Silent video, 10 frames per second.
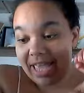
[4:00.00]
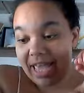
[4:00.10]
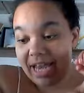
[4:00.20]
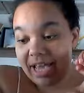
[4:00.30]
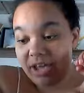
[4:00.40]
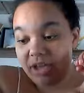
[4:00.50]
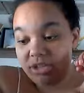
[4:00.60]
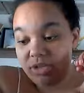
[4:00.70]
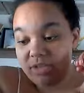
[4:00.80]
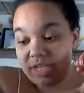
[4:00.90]
And then I
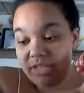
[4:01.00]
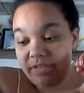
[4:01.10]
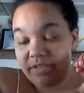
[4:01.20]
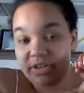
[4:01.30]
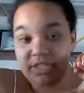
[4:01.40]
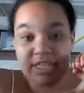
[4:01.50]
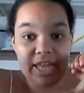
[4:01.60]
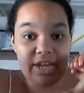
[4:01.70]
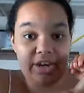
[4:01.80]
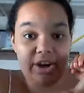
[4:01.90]
also did the
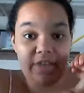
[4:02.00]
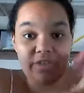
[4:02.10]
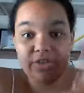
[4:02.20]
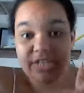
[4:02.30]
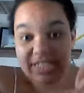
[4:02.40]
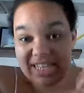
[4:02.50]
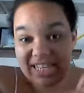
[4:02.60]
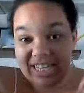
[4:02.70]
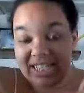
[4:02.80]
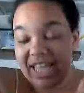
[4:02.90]
first layer of
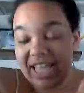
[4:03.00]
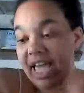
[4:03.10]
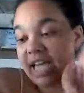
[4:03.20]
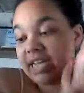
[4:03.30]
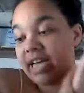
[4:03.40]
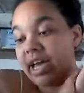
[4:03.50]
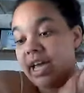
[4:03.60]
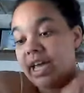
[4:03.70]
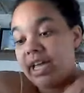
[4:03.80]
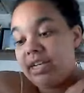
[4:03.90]
creases, and
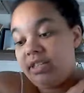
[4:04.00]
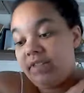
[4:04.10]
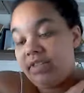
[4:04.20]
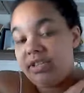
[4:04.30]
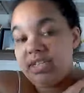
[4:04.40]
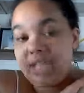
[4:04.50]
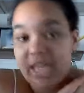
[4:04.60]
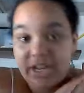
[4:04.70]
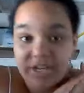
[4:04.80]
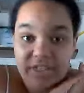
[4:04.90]
I did the
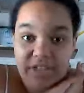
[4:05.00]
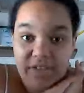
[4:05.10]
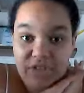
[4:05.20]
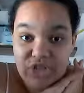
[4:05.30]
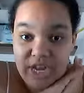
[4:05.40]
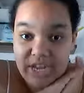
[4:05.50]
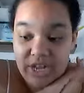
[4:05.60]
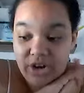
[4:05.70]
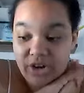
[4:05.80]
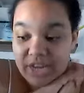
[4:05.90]
first layers of
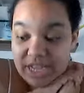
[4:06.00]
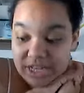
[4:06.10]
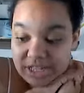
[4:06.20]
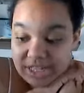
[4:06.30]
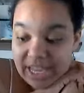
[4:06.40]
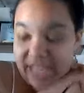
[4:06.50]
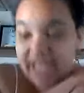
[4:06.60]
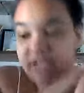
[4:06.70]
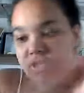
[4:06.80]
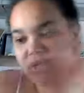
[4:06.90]
shading her ears
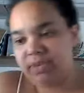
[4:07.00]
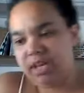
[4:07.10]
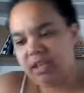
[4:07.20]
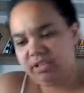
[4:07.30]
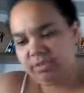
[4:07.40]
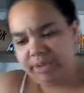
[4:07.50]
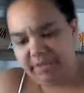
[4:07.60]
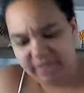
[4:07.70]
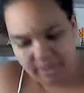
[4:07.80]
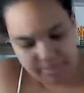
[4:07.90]
and doing a
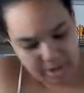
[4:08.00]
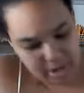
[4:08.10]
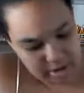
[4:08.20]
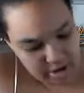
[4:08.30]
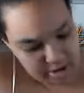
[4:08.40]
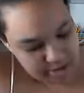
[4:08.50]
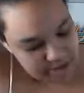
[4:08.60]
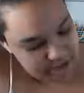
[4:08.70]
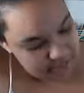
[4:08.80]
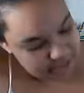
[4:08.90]
little bit of lip color.
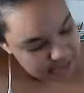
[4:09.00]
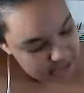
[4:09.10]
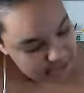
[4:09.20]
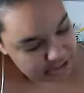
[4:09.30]
Although you can't really